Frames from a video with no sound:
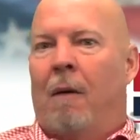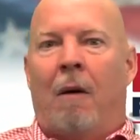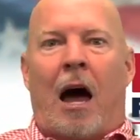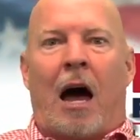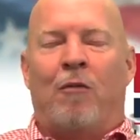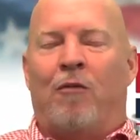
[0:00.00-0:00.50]

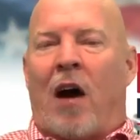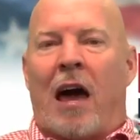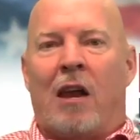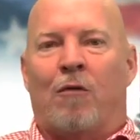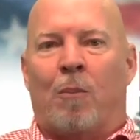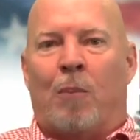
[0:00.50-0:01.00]
I'm
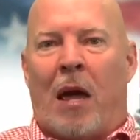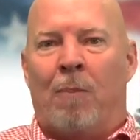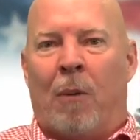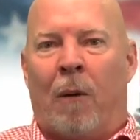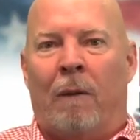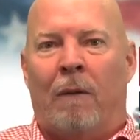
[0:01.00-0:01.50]
fighting for
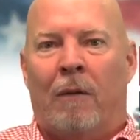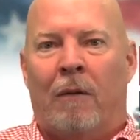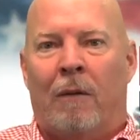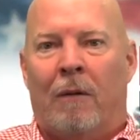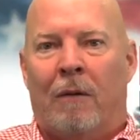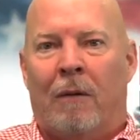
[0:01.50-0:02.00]
people
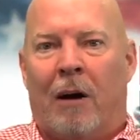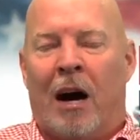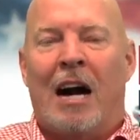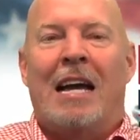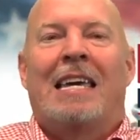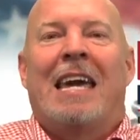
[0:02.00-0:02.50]

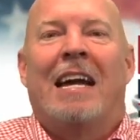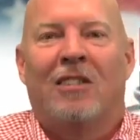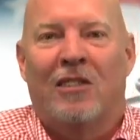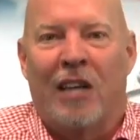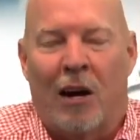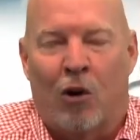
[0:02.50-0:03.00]

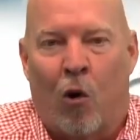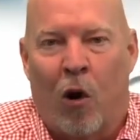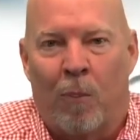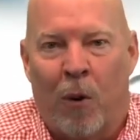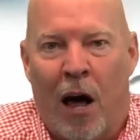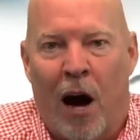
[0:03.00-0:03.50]
against that
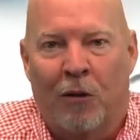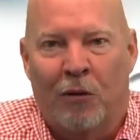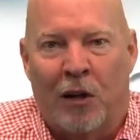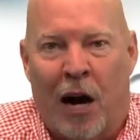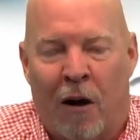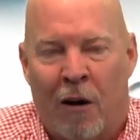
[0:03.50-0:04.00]
corporate
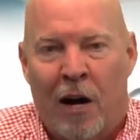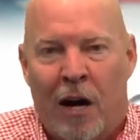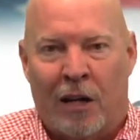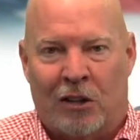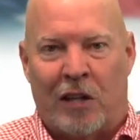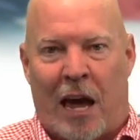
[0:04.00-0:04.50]
healthcare
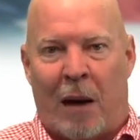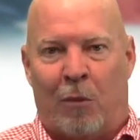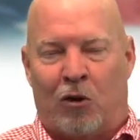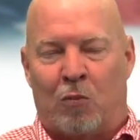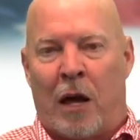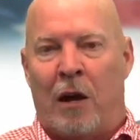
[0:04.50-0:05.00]

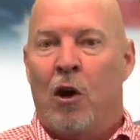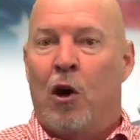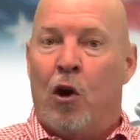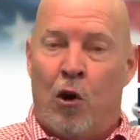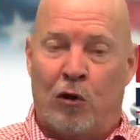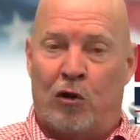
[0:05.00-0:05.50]
establishment
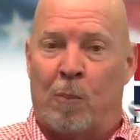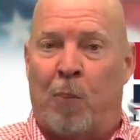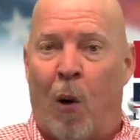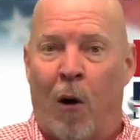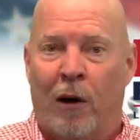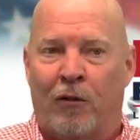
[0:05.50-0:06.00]
who
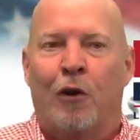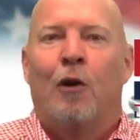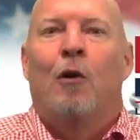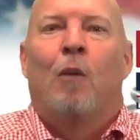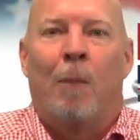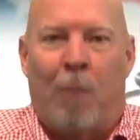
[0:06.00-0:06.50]
supports
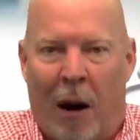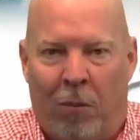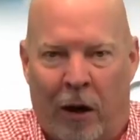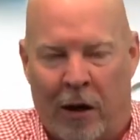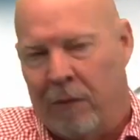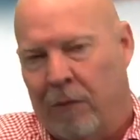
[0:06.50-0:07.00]

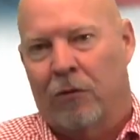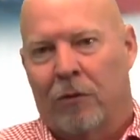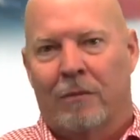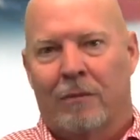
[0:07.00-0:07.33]
Republicans.